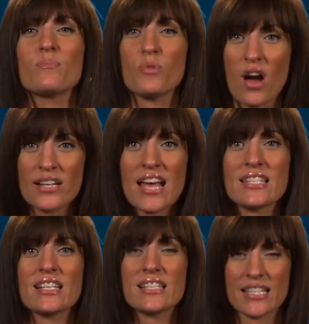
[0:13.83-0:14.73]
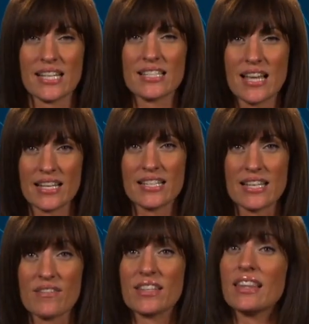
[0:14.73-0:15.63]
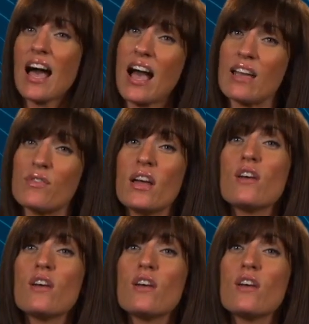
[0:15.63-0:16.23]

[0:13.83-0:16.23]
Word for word: broadcasting Cities 97 live